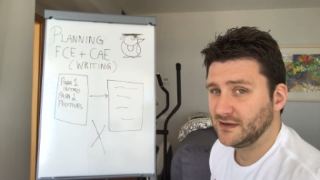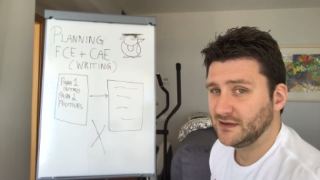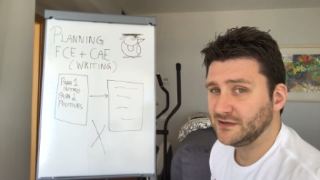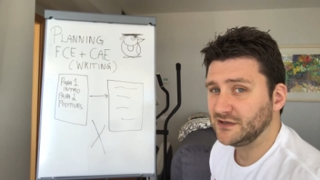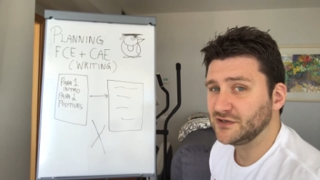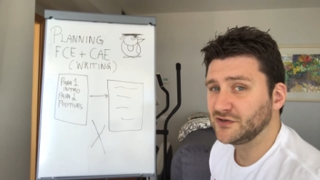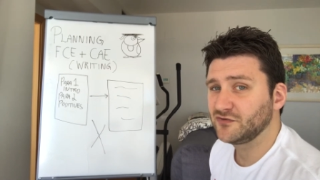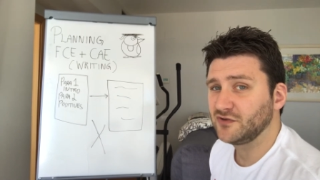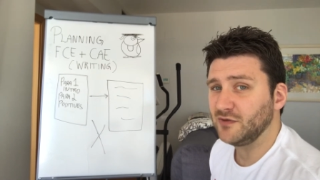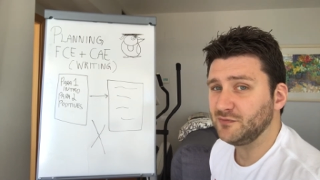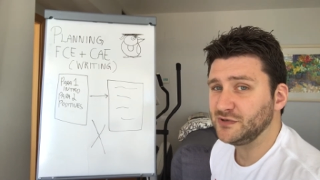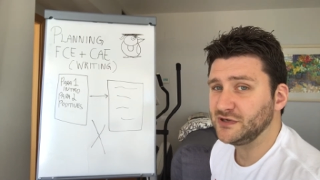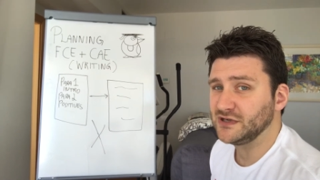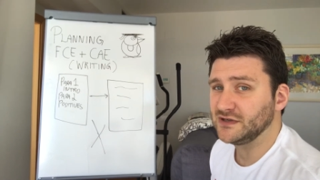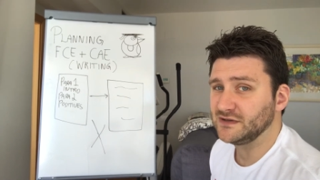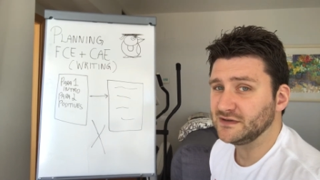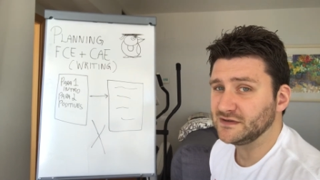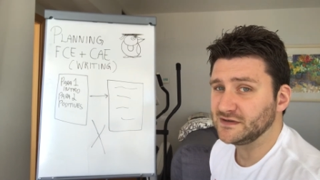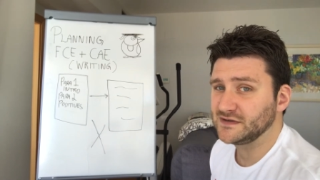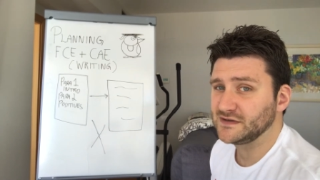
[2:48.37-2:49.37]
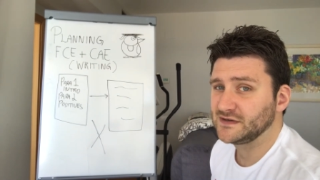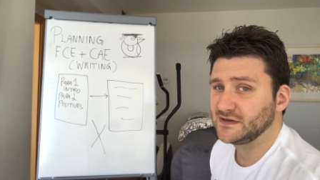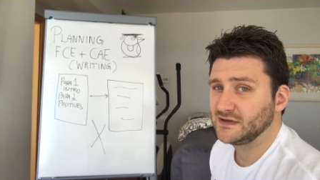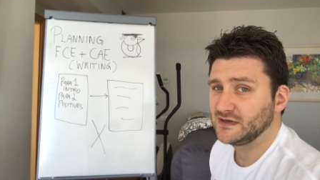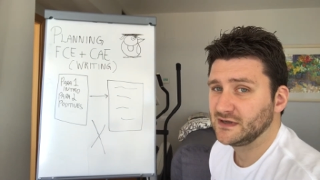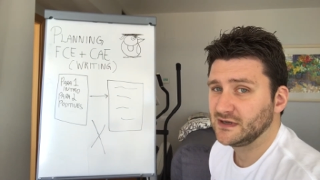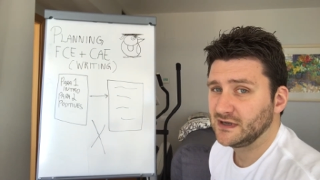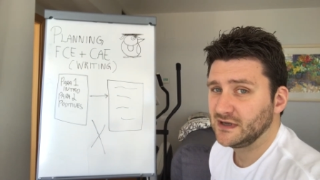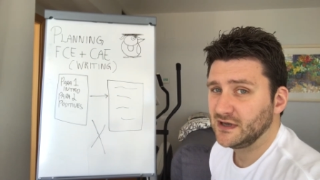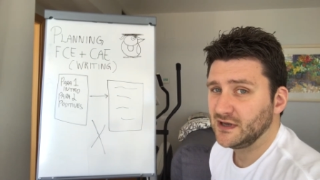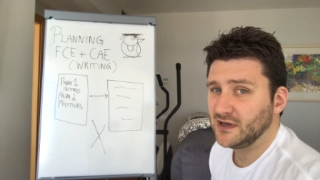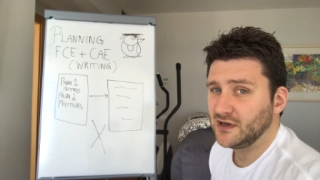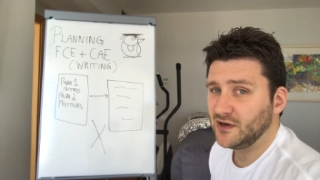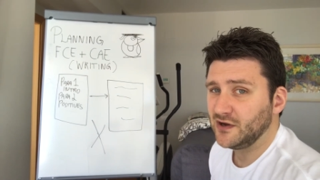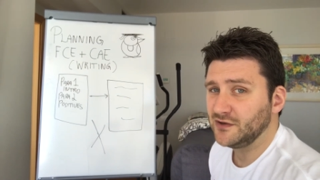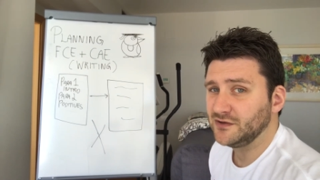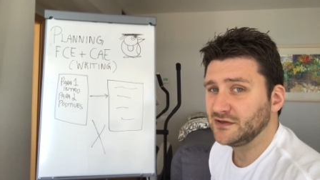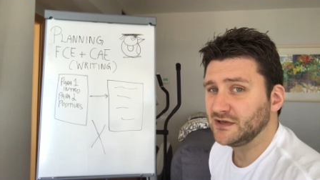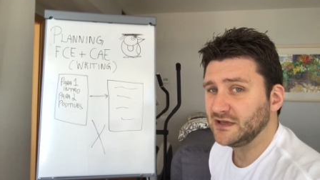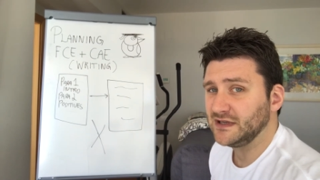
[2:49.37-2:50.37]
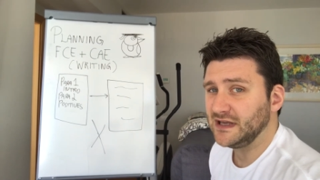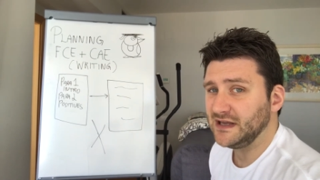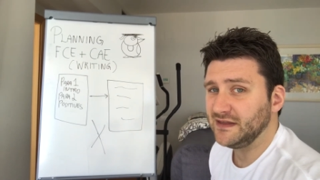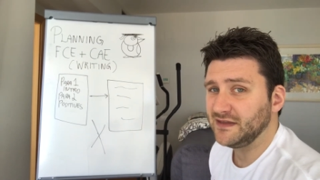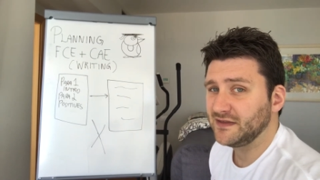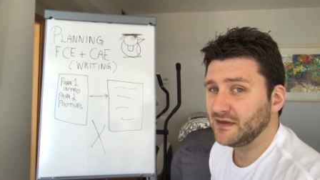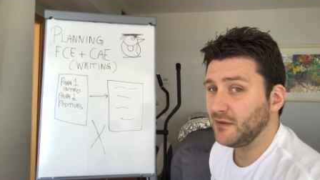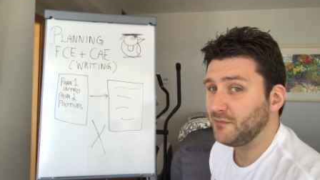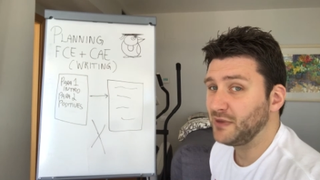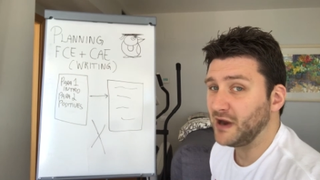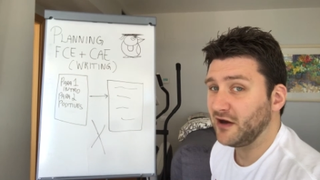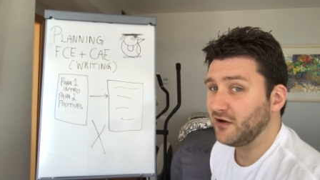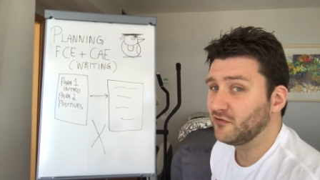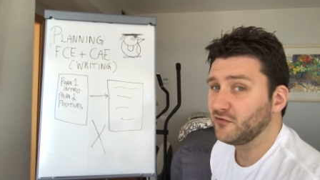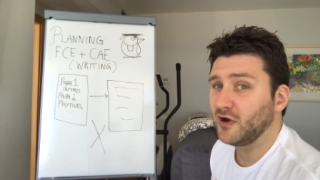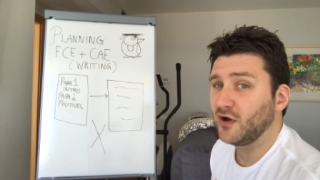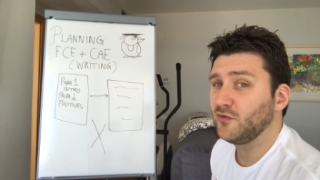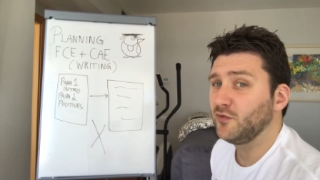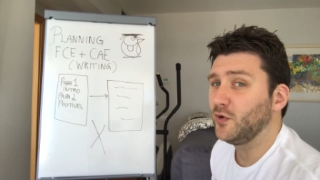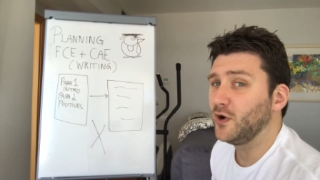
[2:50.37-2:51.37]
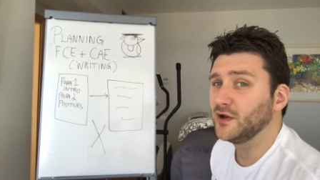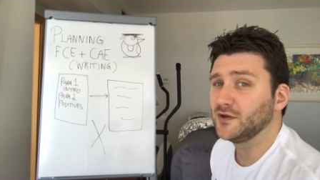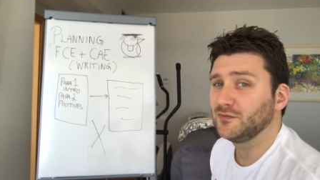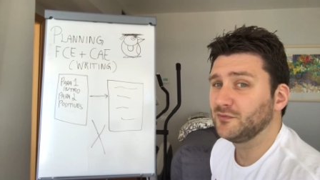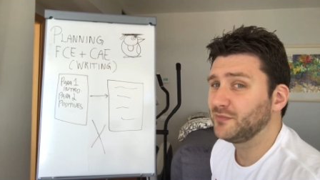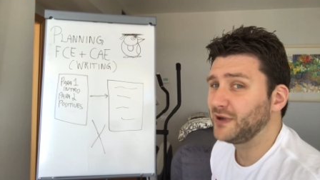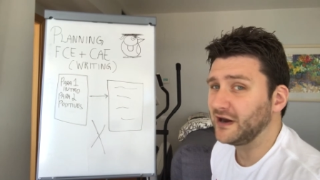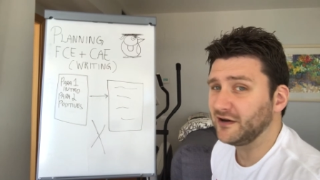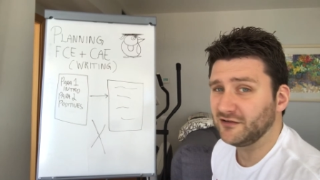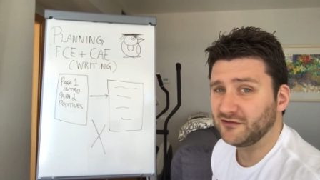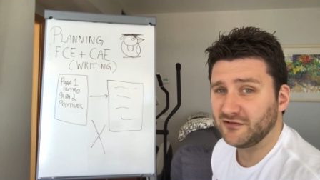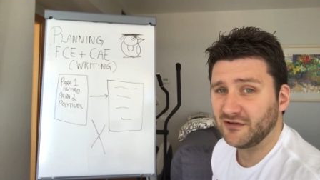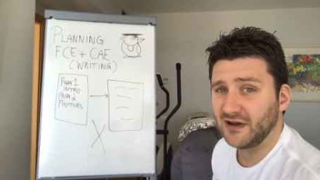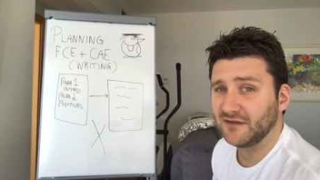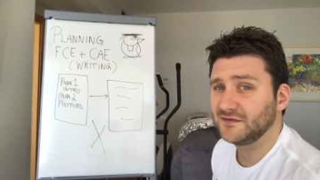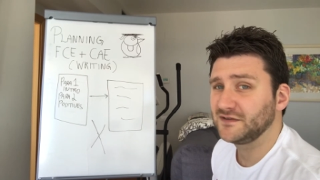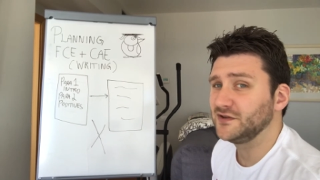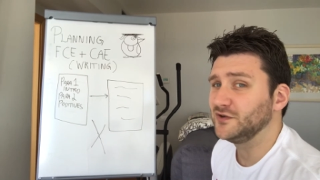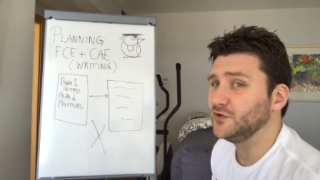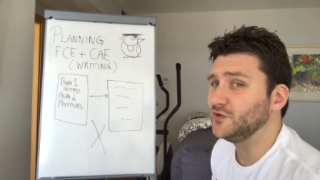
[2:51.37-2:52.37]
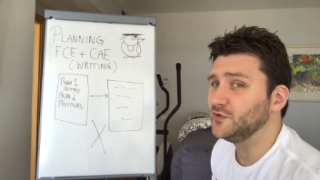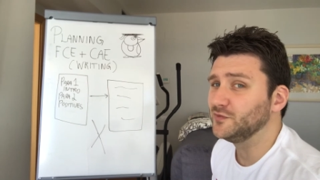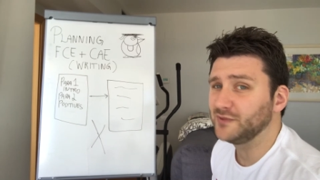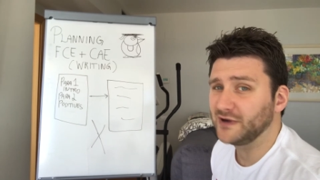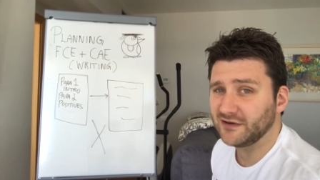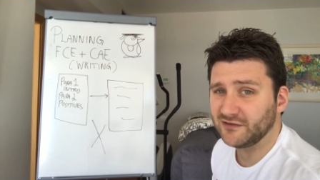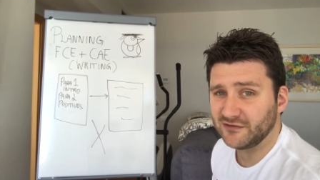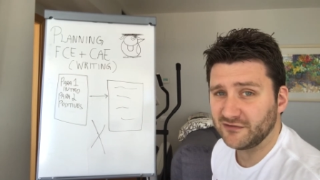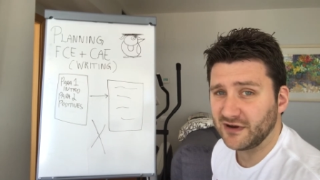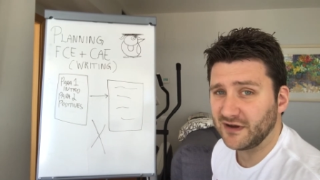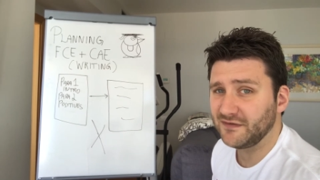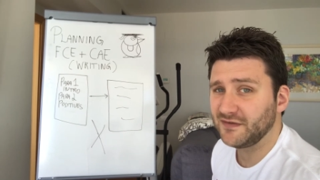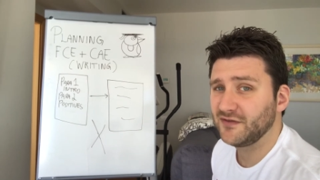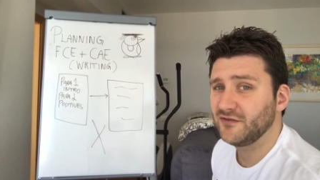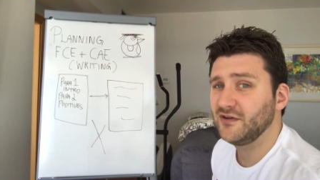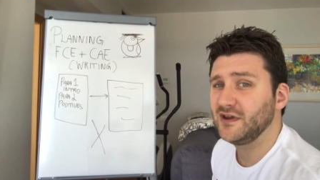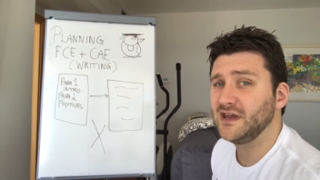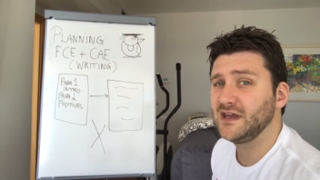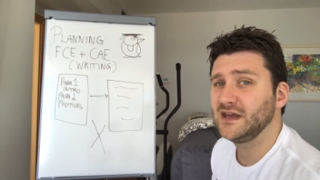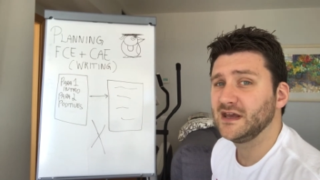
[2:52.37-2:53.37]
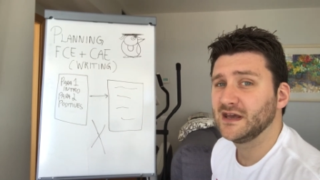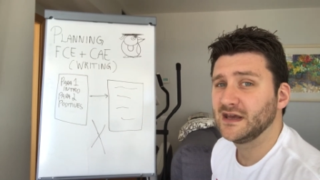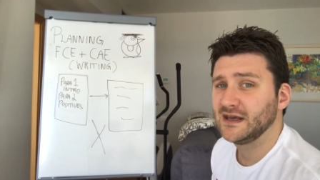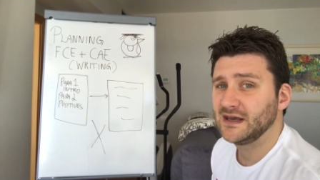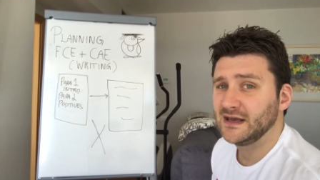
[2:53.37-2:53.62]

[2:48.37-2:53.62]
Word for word: descriptions underneath paragraph one, paragraph two, paragraph three,